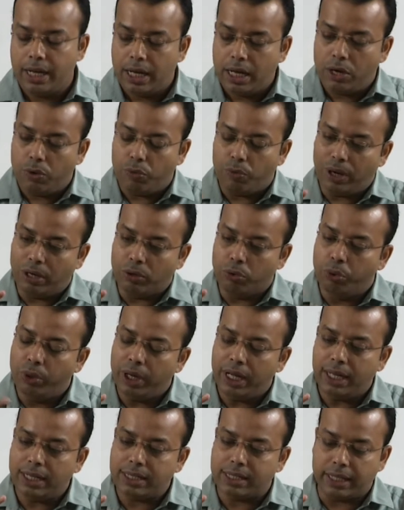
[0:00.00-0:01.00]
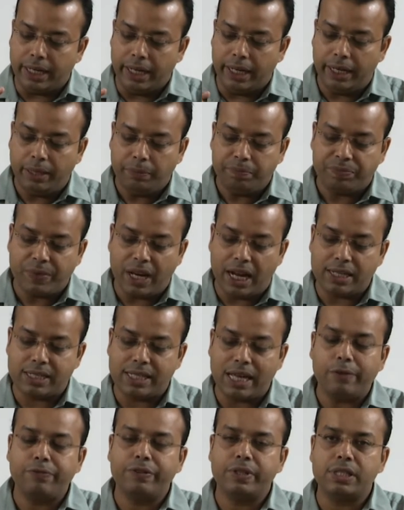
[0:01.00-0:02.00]
one wheel is there and
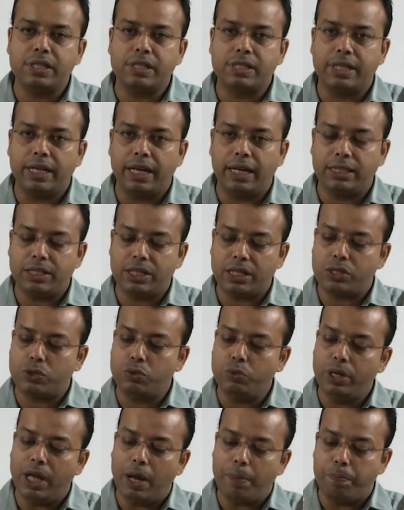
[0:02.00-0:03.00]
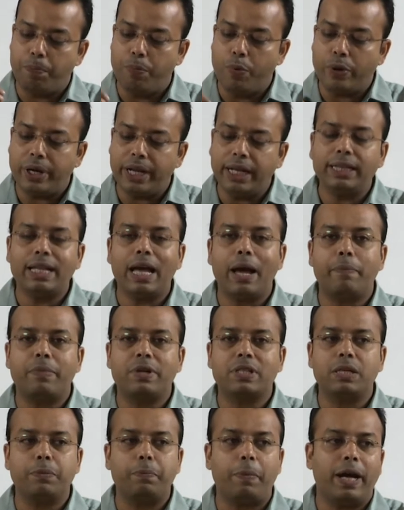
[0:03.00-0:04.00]
surface is there, just we are putting the
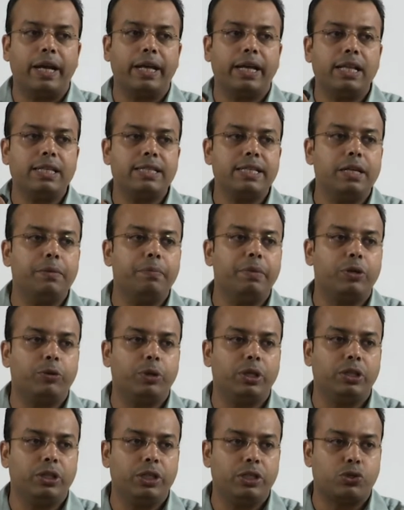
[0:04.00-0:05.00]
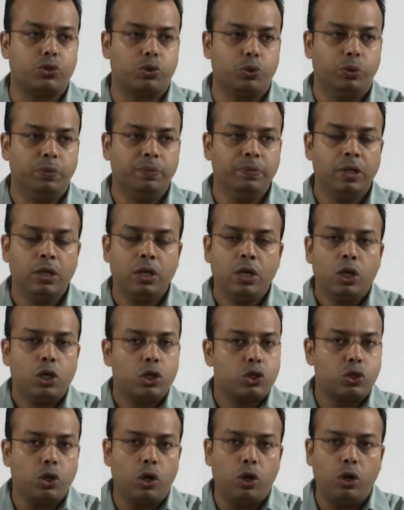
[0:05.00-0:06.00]
abrasive particles in between these two.
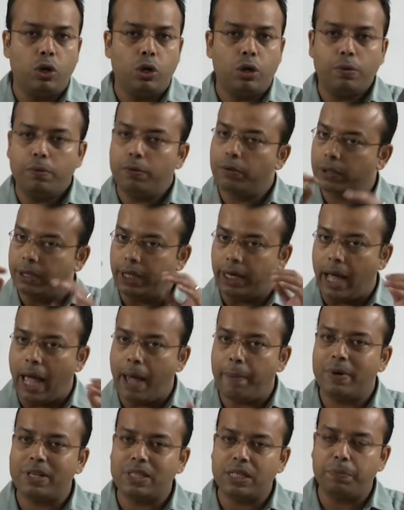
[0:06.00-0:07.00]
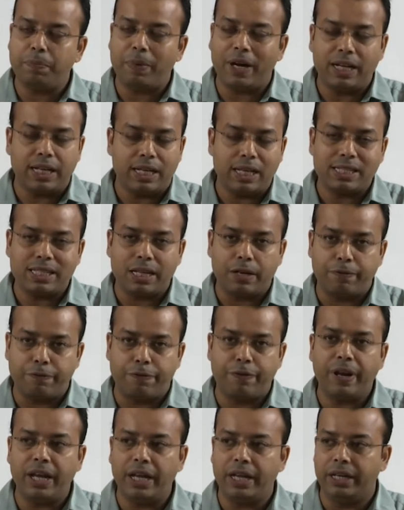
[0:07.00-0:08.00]
So, the abrasive particles are
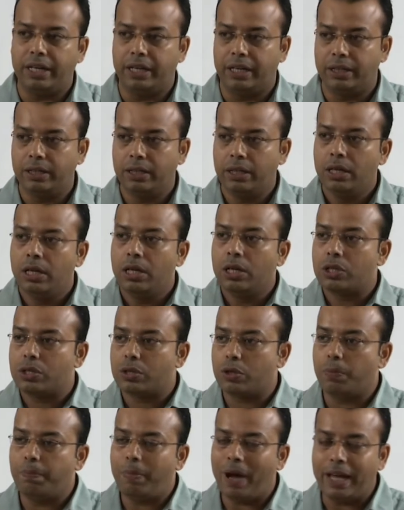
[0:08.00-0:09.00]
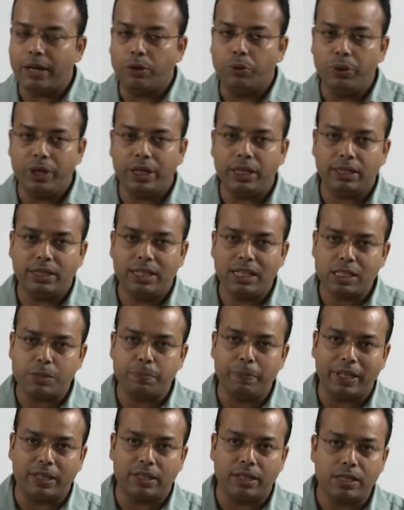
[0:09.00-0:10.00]
free here. So, by these
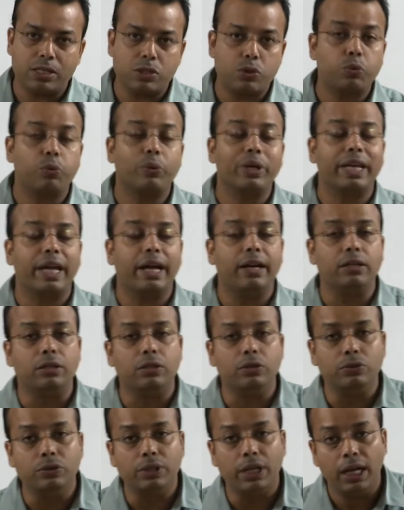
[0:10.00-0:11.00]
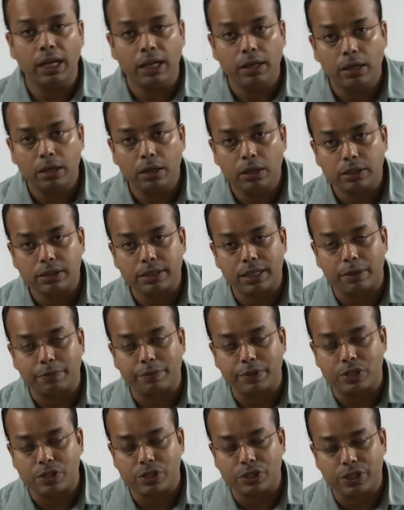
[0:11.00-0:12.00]
methods we can do the
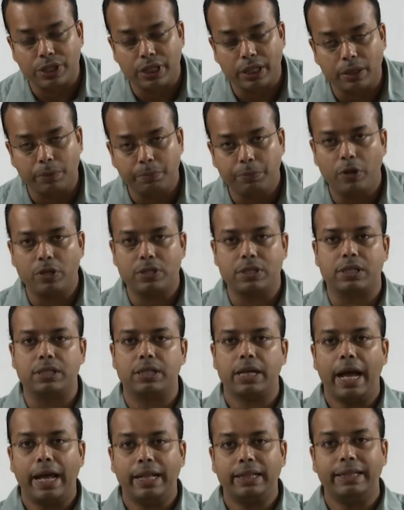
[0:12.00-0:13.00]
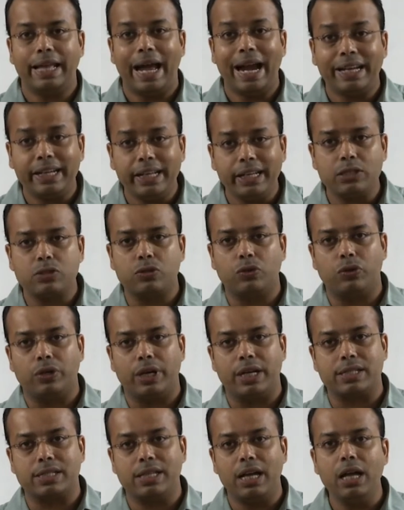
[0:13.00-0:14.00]
surface engineering process, and that is known
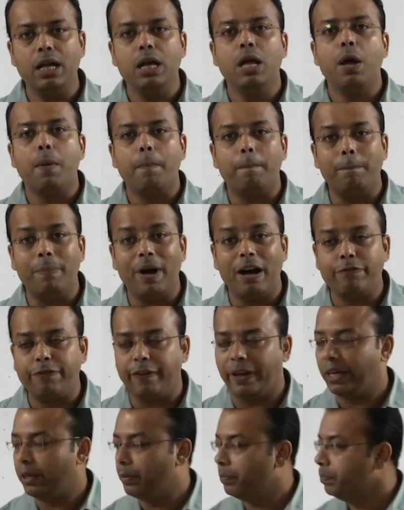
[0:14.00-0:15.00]
as the buffing.